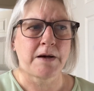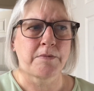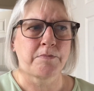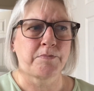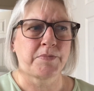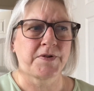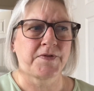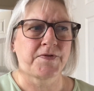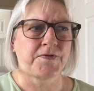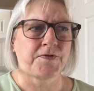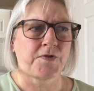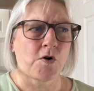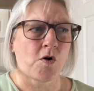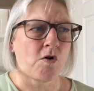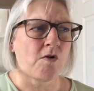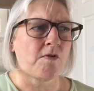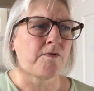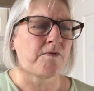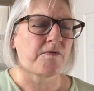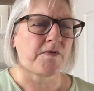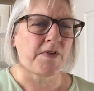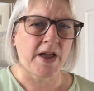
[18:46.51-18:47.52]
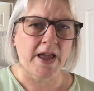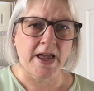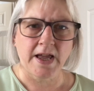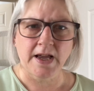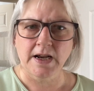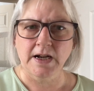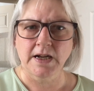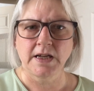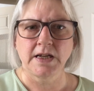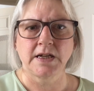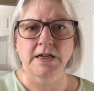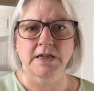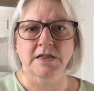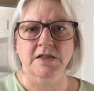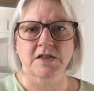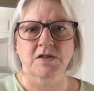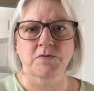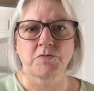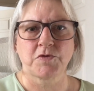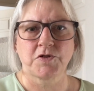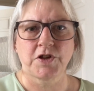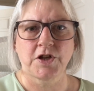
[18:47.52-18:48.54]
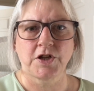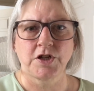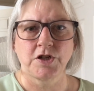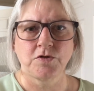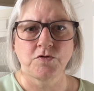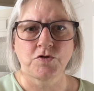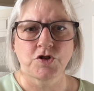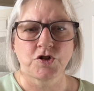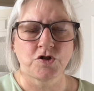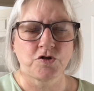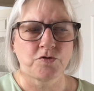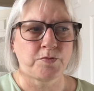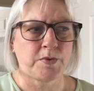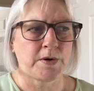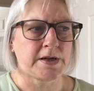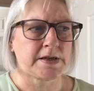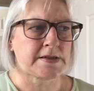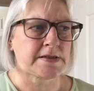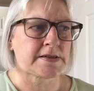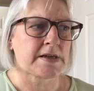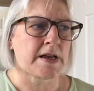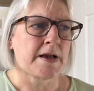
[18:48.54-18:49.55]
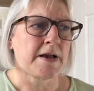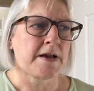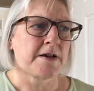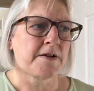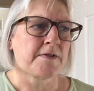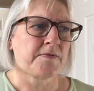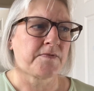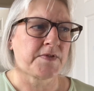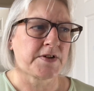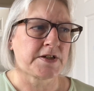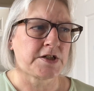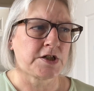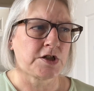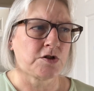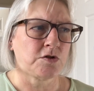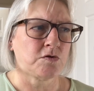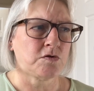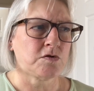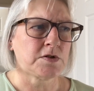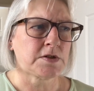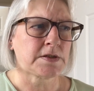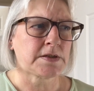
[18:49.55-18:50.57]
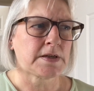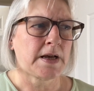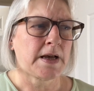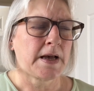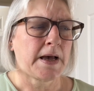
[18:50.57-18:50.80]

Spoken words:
before, vaguely, in some other YouTubers' videos.